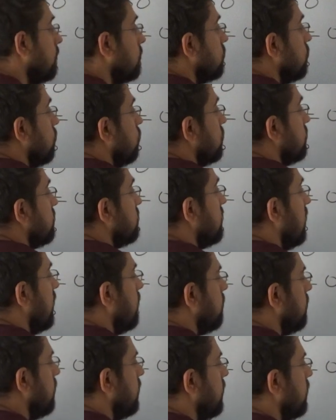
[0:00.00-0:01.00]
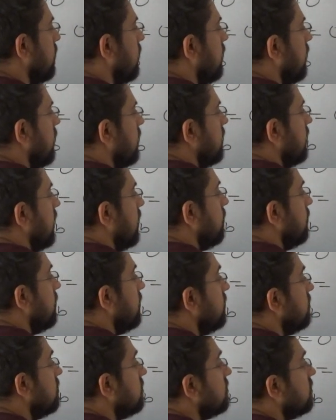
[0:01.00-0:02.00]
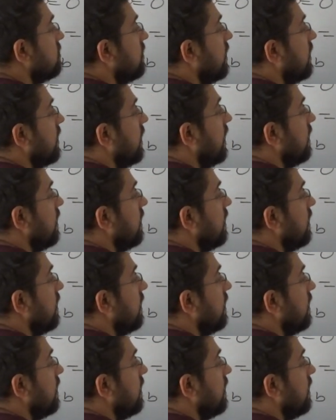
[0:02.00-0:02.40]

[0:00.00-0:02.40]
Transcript: So what does that mean? That means that